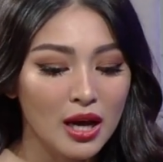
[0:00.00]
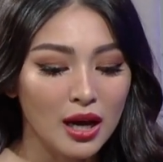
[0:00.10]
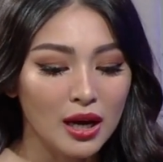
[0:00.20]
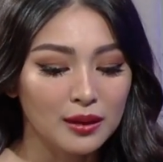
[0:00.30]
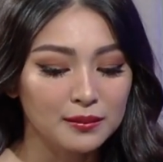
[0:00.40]

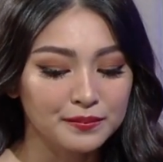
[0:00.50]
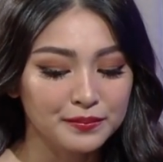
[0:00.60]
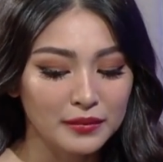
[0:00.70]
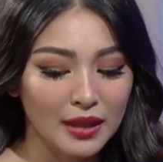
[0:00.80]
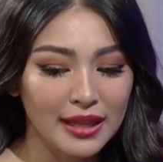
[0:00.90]

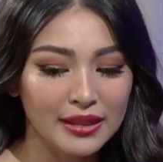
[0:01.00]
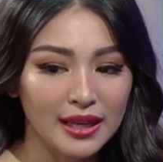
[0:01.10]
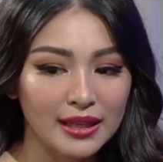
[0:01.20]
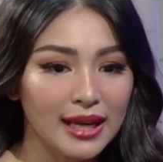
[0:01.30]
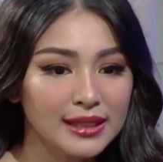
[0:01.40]
Um, and
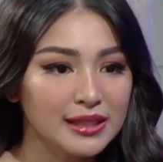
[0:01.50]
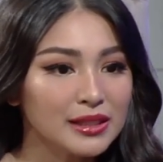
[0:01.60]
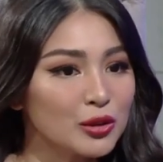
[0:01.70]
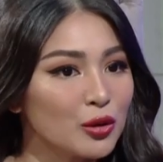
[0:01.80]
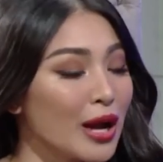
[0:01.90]
then I
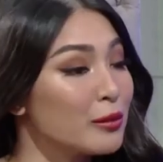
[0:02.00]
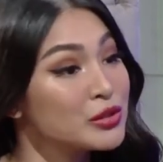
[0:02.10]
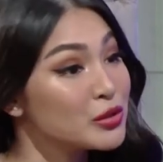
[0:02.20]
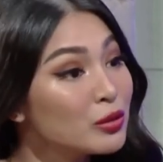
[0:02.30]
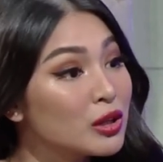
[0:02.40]
didn't know, I
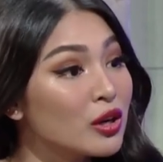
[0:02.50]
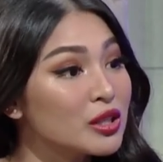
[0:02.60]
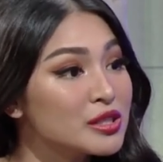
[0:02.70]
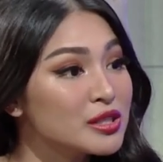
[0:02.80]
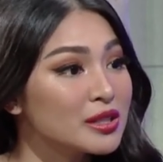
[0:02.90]
was so
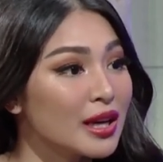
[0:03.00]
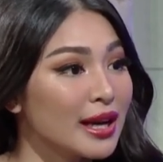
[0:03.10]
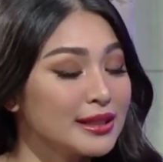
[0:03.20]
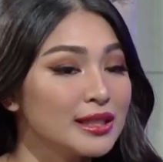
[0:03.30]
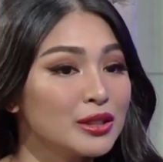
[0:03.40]
lost.
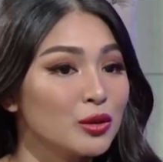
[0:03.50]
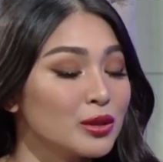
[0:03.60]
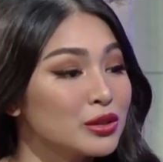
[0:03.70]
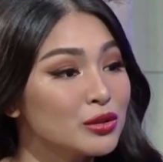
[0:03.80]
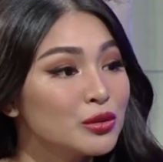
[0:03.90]
I didn't know
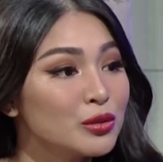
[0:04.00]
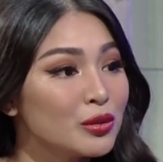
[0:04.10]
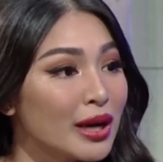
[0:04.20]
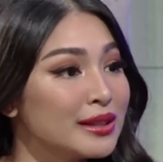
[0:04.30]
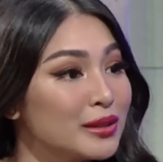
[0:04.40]
what to
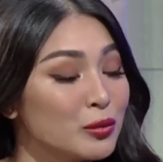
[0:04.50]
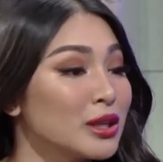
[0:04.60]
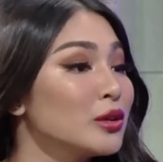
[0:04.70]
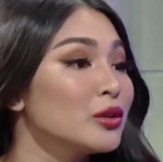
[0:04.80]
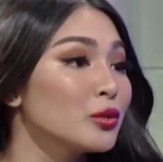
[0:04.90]
do. I didn't
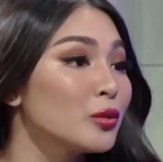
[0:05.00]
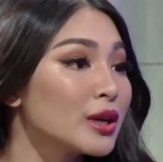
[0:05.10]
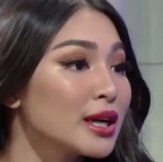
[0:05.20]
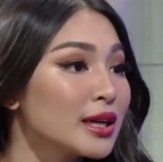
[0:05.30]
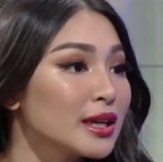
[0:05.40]
want to go to
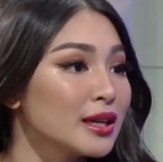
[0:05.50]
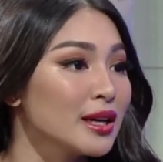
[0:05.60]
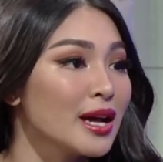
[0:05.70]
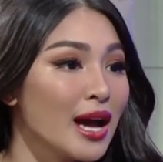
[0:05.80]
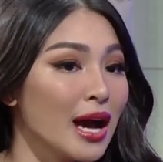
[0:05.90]
work.
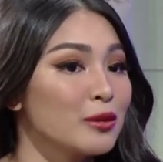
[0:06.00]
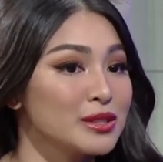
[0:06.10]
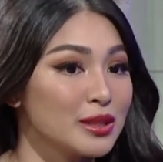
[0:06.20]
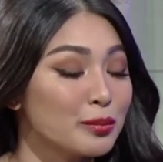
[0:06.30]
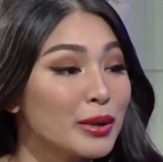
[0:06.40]
I
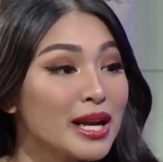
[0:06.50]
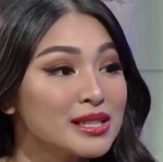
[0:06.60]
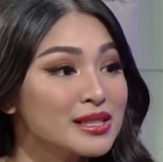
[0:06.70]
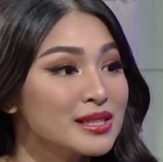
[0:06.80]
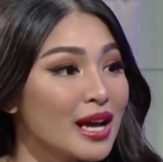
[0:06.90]
was
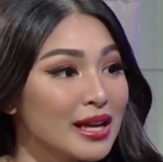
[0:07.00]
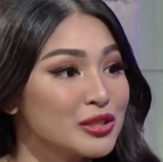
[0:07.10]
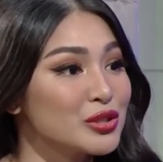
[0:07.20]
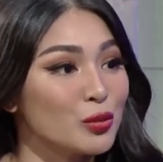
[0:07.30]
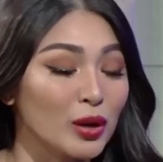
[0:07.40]
depressed. I
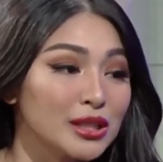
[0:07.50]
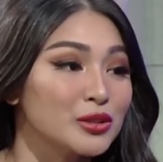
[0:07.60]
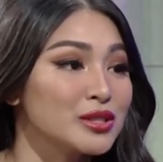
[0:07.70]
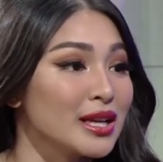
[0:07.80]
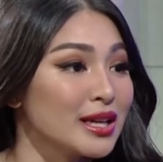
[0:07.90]
just wanted
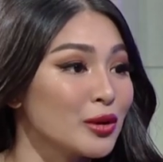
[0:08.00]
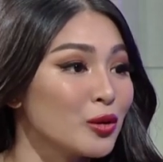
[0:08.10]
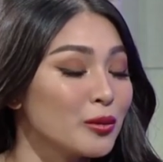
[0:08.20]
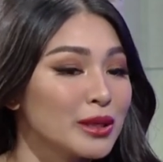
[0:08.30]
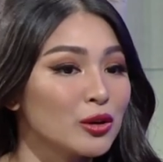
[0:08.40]
to stay at
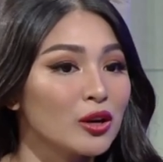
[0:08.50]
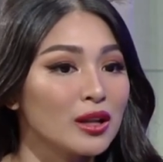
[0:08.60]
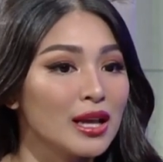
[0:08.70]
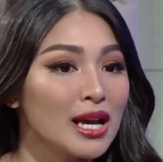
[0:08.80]
home and all.